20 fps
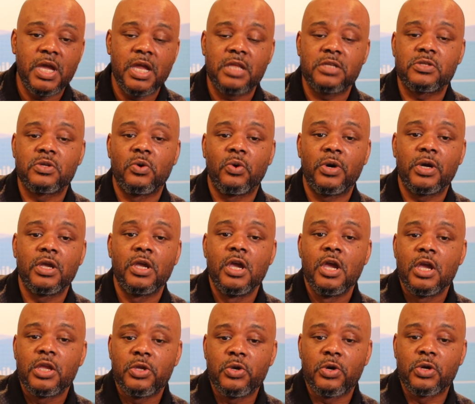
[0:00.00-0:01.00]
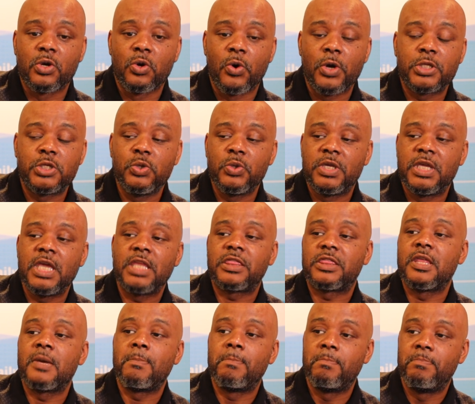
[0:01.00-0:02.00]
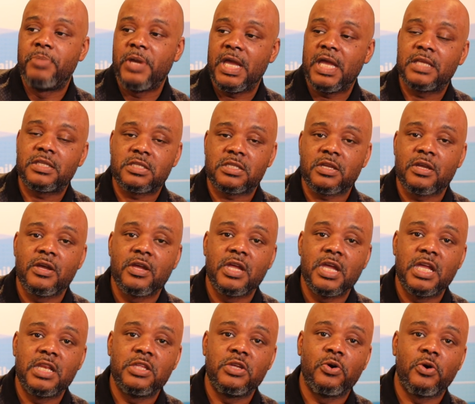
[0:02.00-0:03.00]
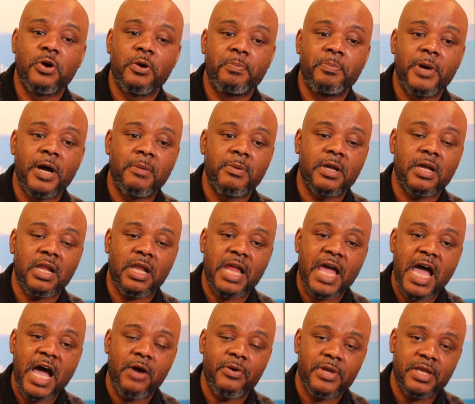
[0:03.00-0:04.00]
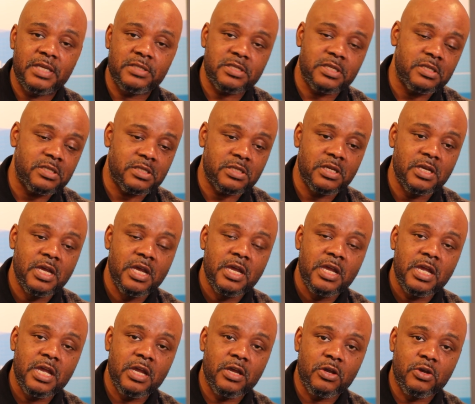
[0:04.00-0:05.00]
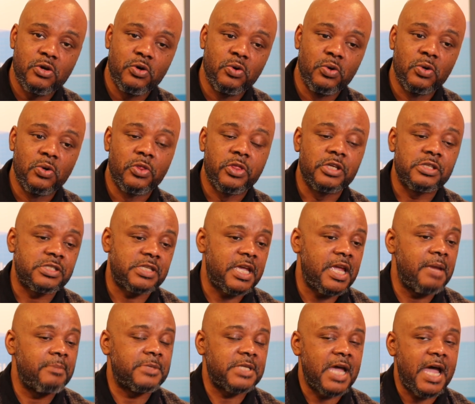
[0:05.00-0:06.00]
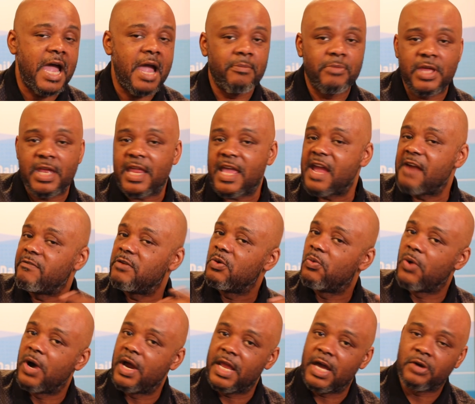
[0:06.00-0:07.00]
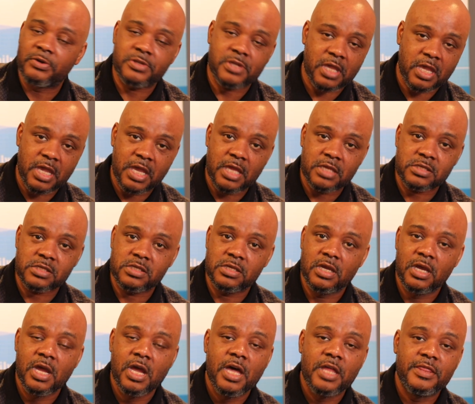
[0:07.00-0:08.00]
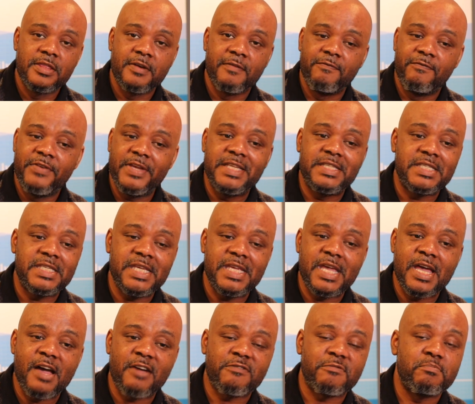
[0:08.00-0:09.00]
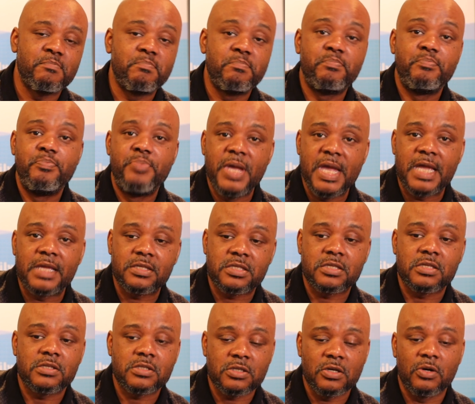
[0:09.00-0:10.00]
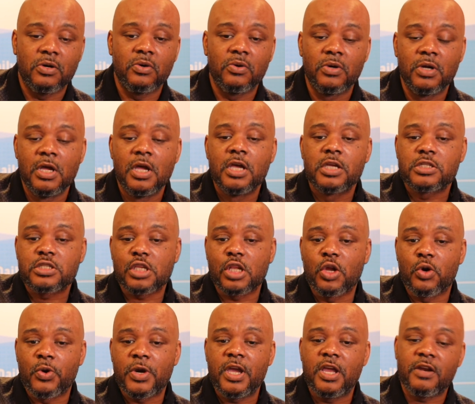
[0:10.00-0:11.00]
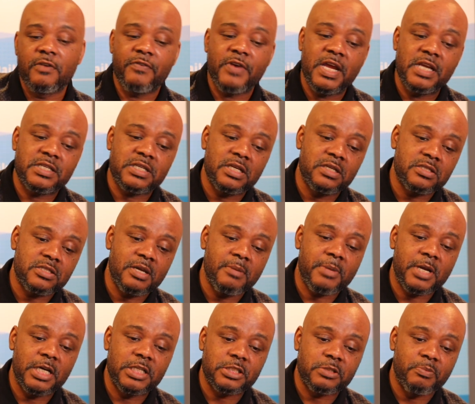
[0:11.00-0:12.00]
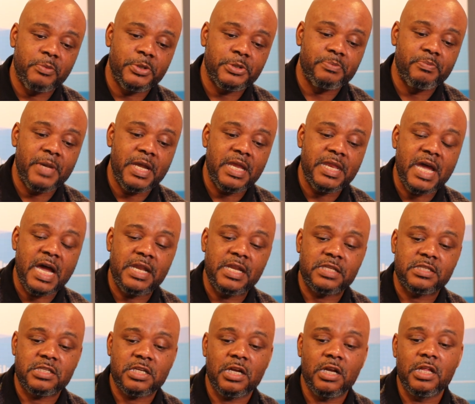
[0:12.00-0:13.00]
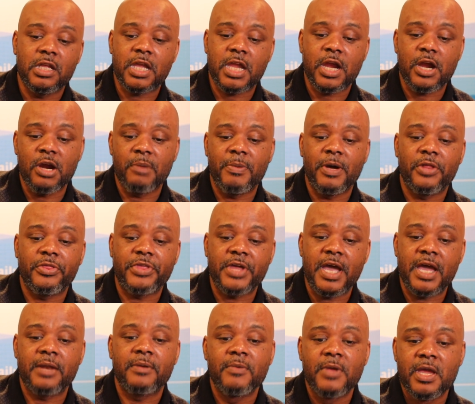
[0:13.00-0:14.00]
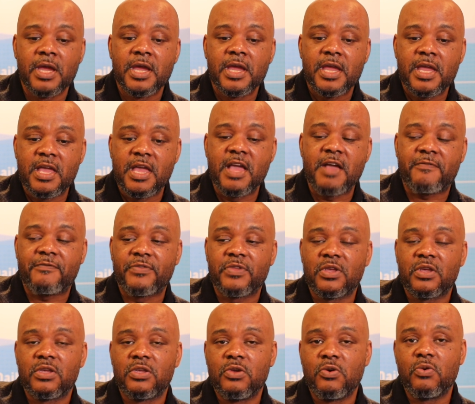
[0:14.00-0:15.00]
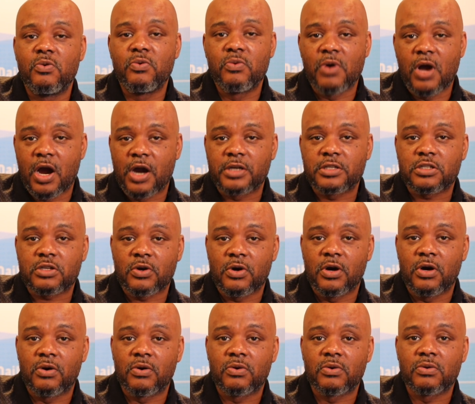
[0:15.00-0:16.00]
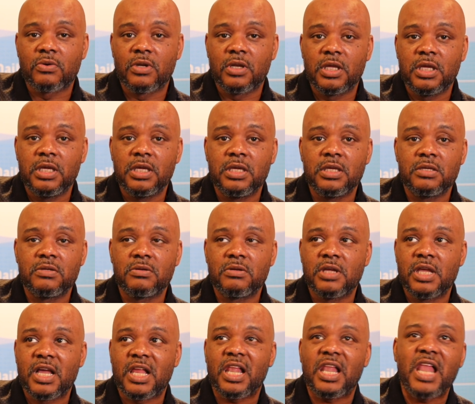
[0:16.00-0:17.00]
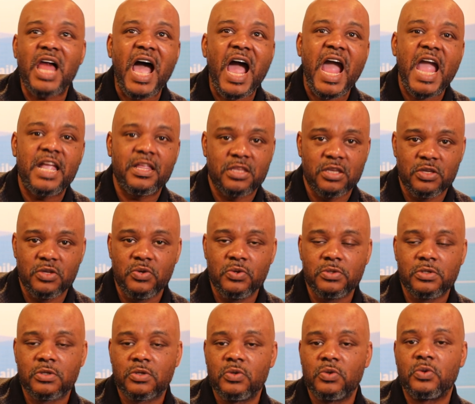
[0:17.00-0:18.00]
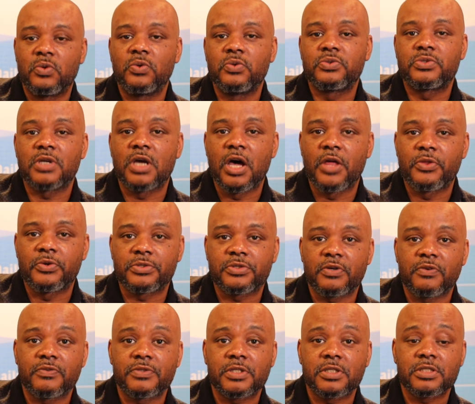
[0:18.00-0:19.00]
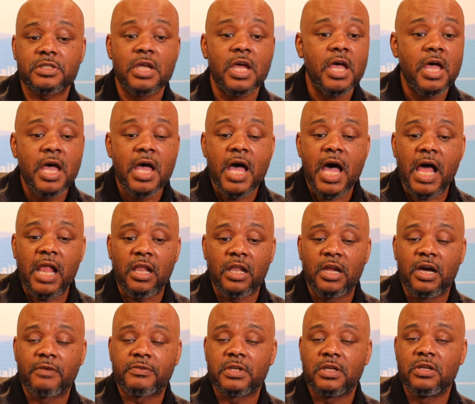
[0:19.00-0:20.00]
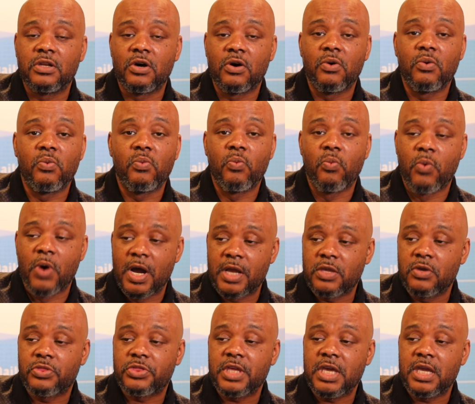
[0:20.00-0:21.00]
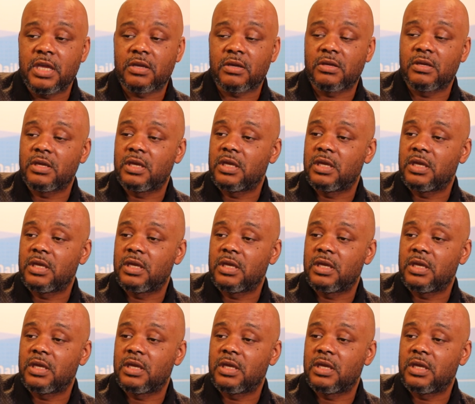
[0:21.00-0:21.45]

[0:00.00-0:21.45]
It is going, you're going to get the bits in your public cloud instance in Google the same time that everyone else gets the VCF bits. So slower innovation, some customers may not necessarily care about that if you are strongly inclined to use Google's other services. I'd love to know what you think.